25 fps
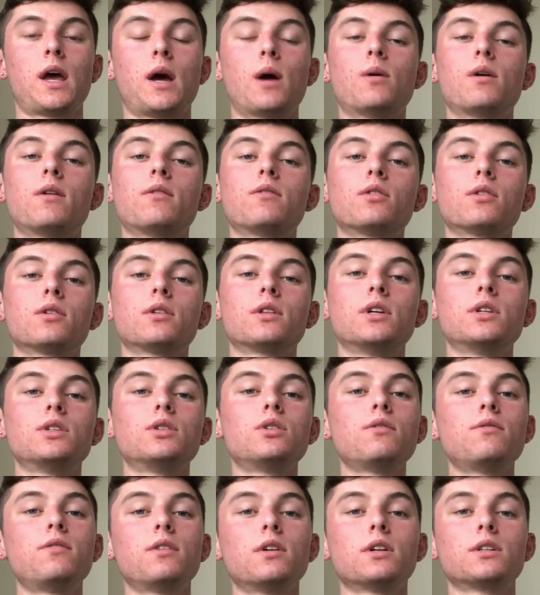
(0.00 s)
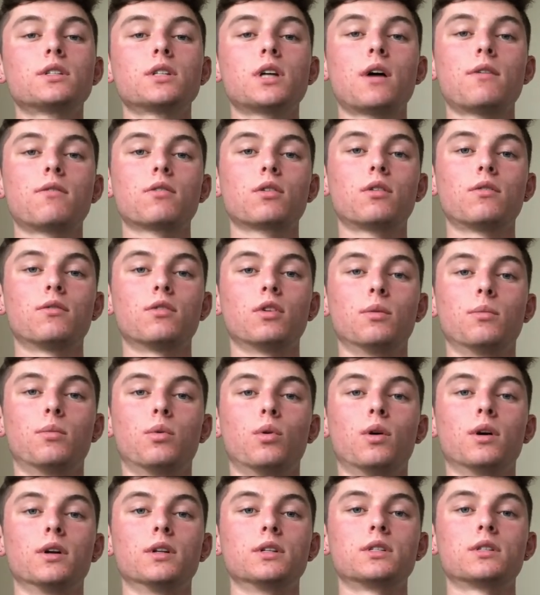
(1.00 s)
However, these two philosophical
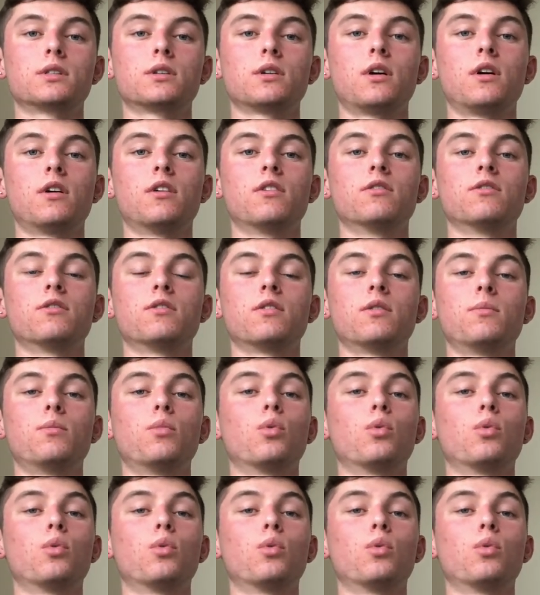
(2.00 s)
viewpoints of